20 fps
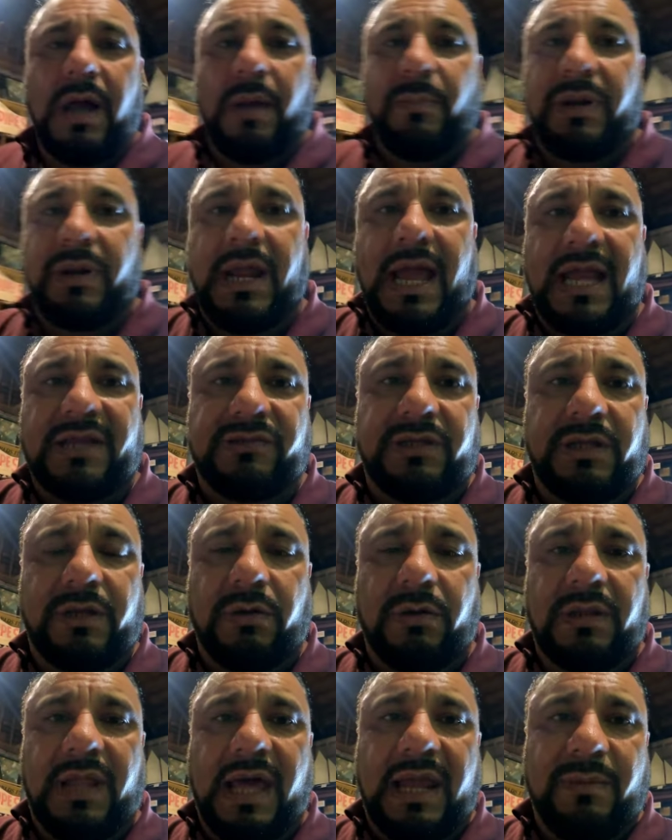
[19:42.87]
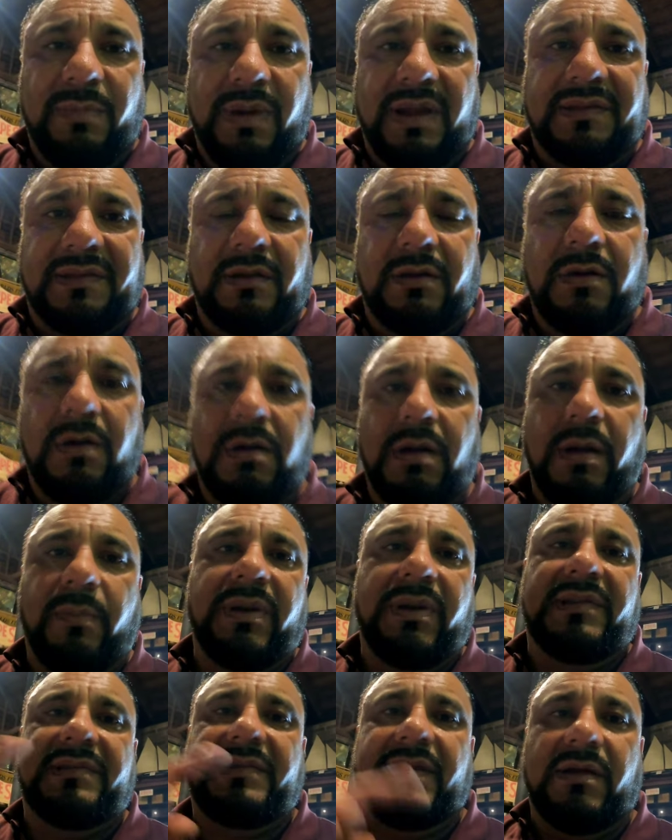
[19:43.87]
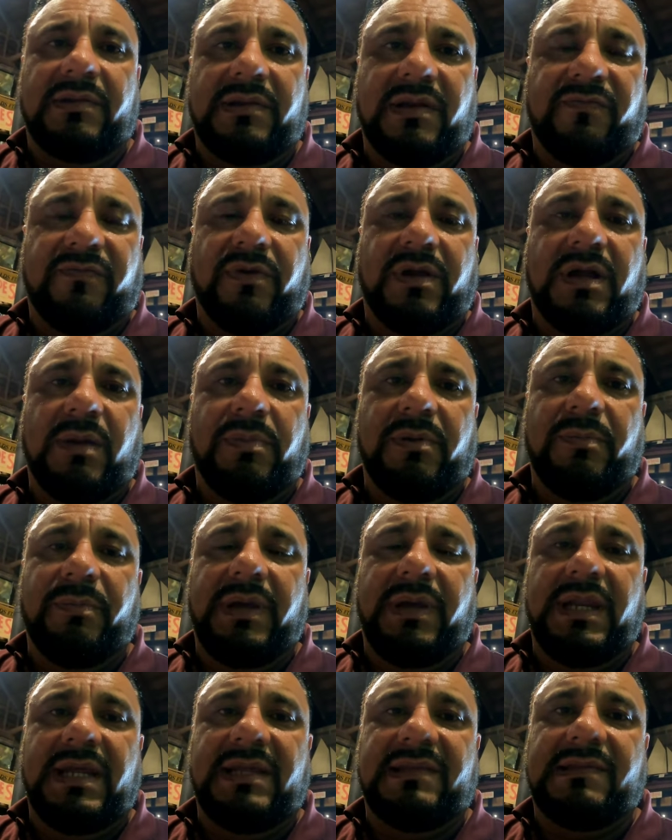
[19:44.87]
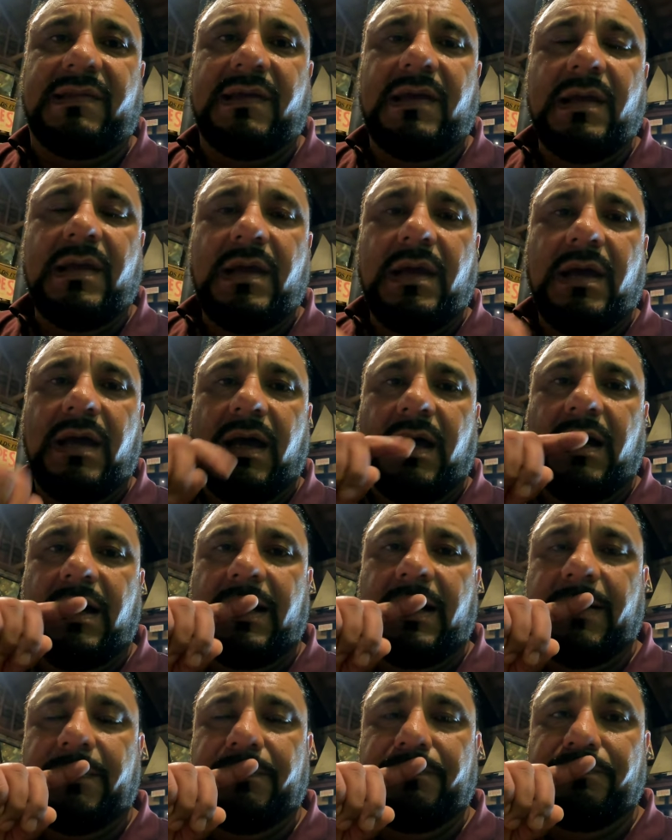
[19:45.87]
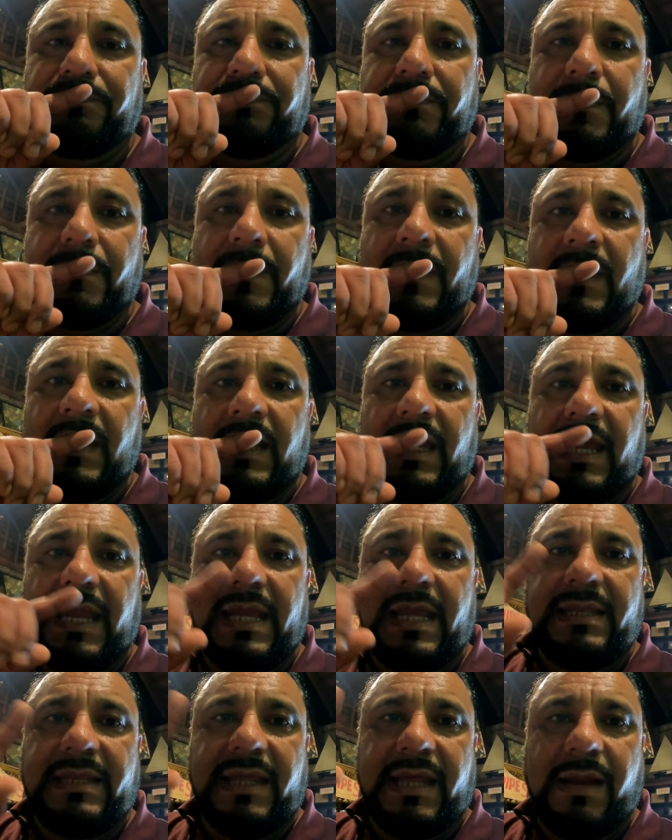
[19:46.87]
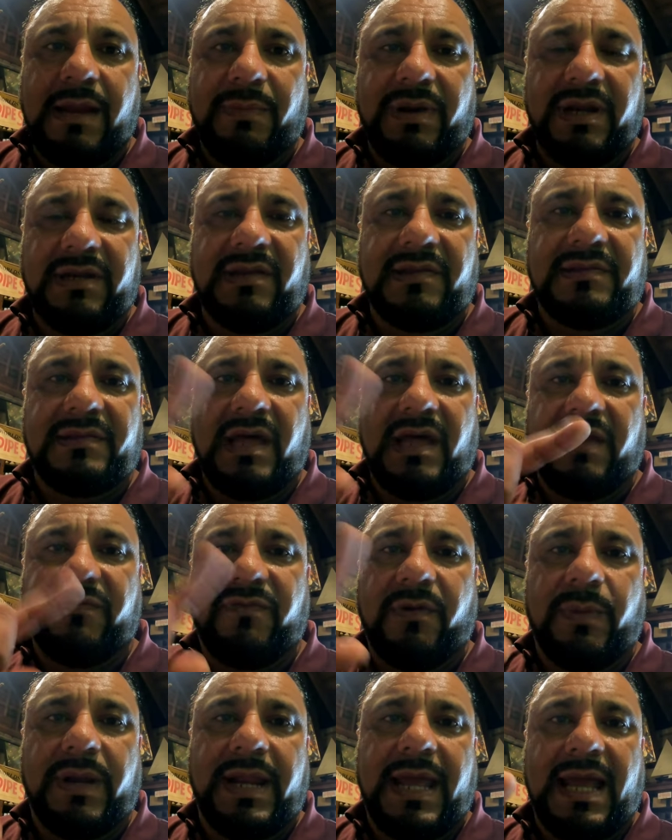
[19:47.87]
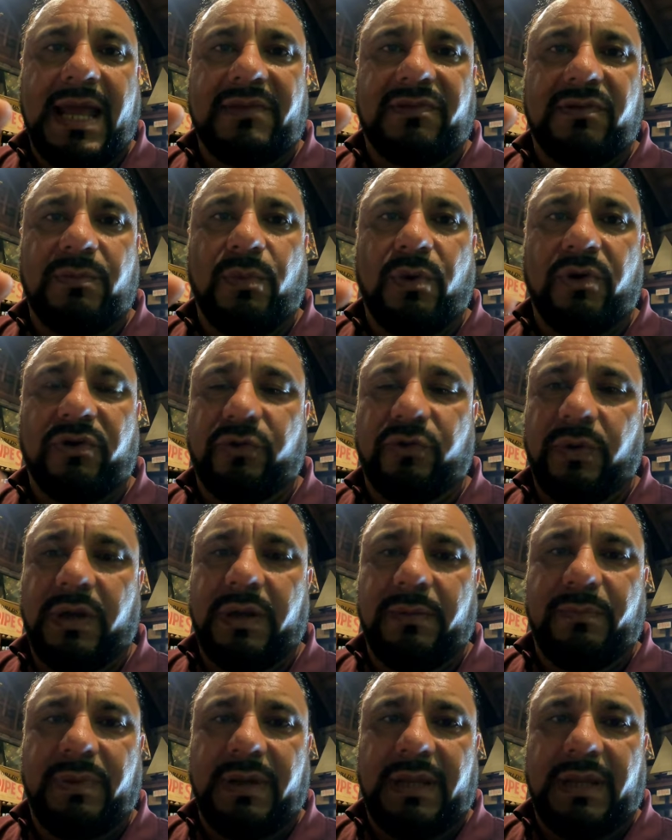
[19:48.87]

I'm going to actually go light up my cigar. I'm going to sit out there for a couple of minutes. And then I'm going to decide if I'm going to add some more to it.